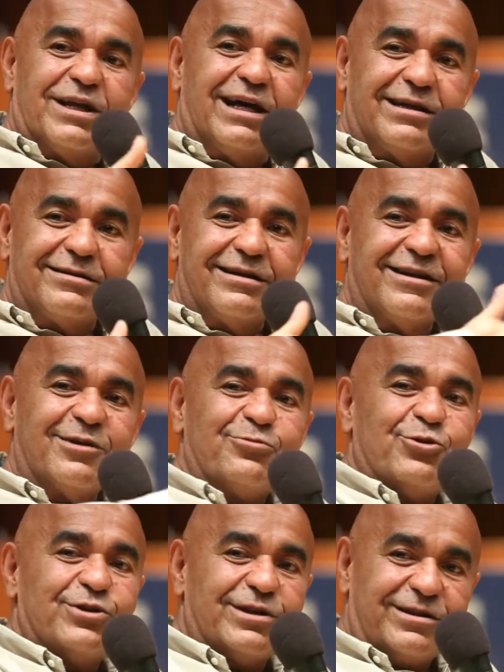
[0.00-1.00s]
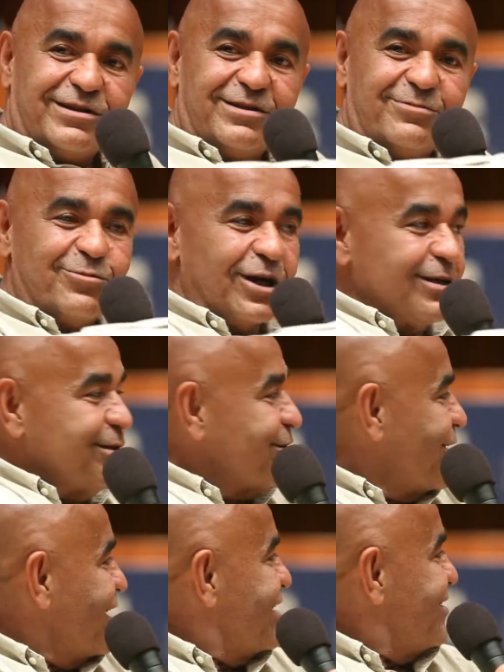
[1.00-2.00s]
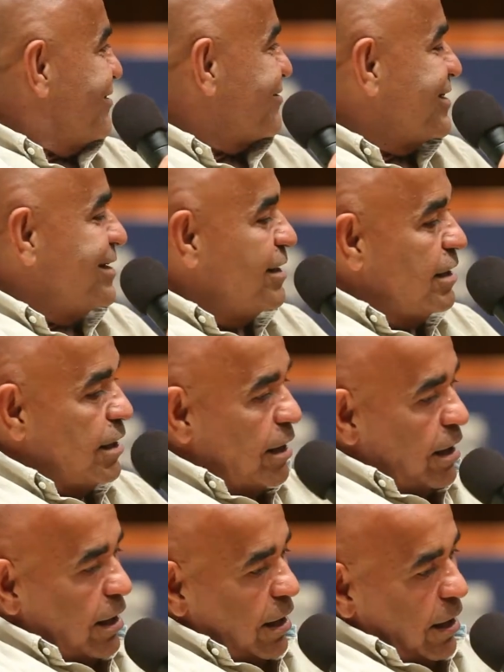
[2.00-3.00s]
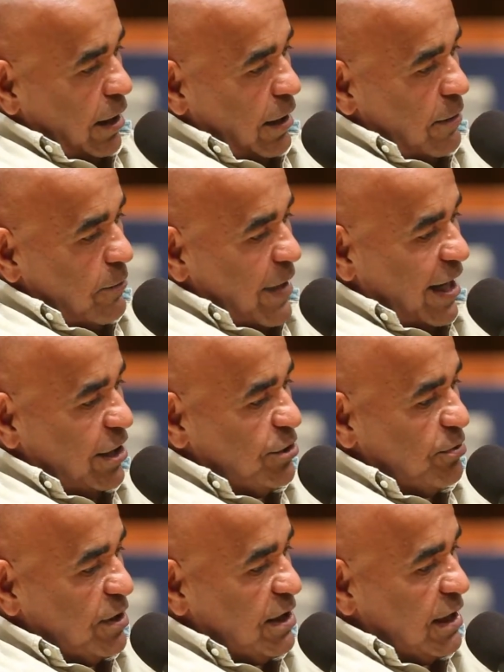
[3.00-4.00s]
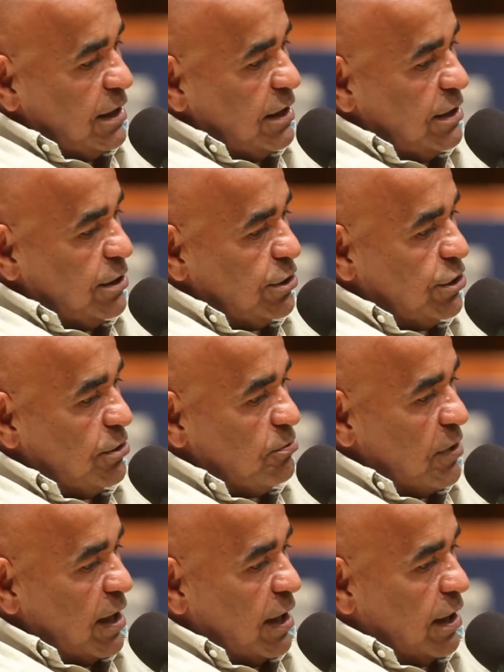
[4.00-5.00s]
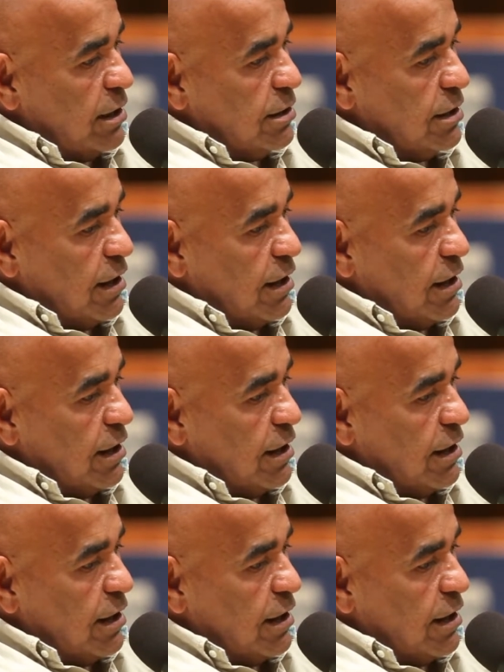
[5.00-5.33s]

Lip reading: that and I put it in my style of management and leadership. And